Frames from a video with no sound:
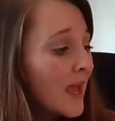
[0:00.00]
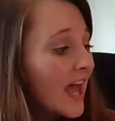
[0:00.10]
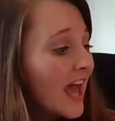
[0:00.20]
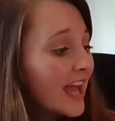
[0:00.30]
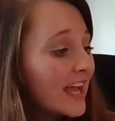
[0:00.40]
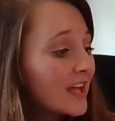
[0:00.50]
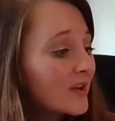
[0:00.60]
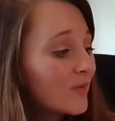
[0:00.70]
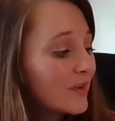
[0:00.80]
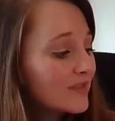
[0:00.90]
And
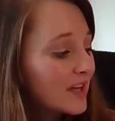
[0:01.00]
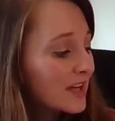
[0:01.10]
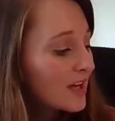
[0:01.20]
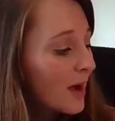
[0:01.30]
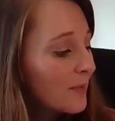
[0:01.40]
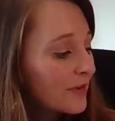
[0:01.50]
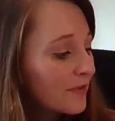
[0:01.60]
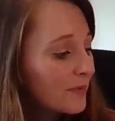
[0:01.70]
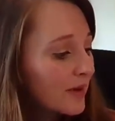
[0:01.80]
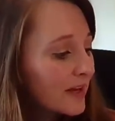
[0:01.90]
we've done a couple
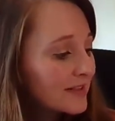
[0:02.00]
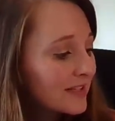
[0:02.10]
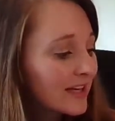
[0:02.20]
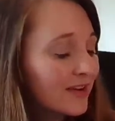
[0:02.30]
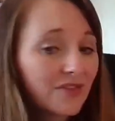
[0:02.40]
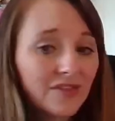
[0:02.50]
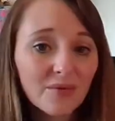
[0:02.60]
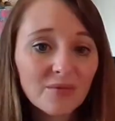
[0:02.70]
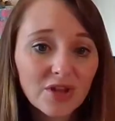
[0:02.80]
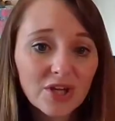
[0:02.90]
different prayers in here that they
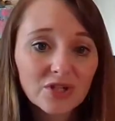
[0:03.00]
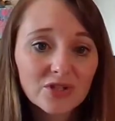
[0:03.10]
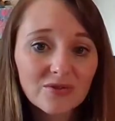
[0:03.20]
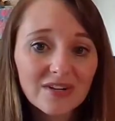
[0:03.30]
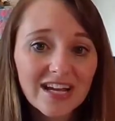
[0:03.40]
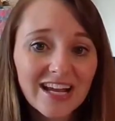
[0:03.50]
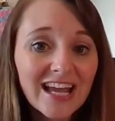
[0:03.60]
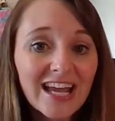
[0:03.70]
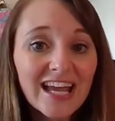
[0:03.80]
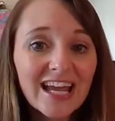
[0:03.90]
really enjoy.
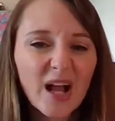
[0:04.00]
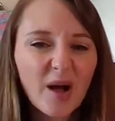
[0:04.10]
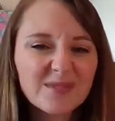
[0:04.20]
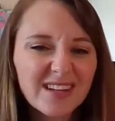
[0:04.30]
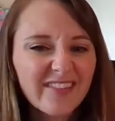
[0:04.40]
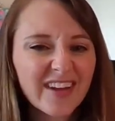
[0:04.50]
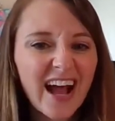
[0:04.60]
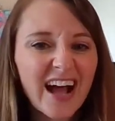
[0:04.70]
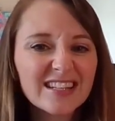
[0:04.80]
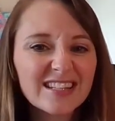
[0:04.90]
It helps if it
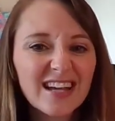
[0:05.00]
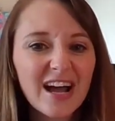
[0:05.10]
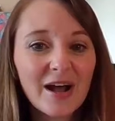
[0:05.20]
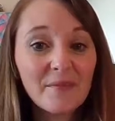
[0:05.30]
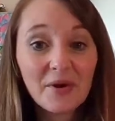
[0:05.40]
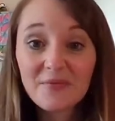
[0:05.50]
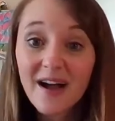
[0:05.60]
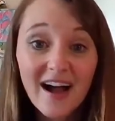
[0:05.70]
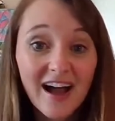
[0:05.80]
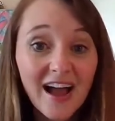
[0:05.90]
has a
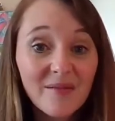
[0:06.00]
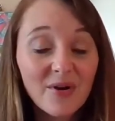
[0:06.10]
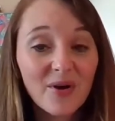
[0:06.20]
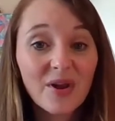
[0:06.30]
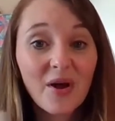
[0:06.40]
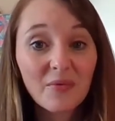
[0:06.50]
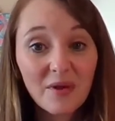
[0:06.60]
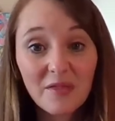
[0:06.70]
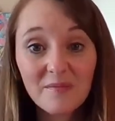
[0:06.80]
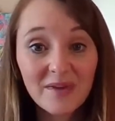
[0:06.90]
rhyme and a
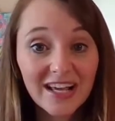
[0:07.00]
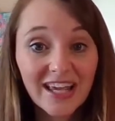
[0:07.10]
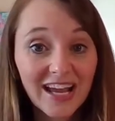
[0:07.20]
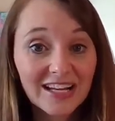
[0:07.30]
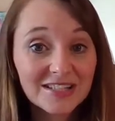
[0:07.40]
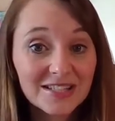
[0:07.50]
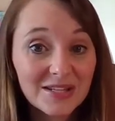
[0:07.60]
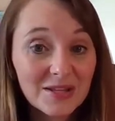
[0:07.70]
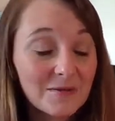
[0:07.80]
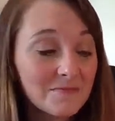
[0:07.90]
rhythm and a cadence
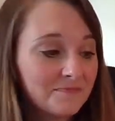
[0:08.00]
to them.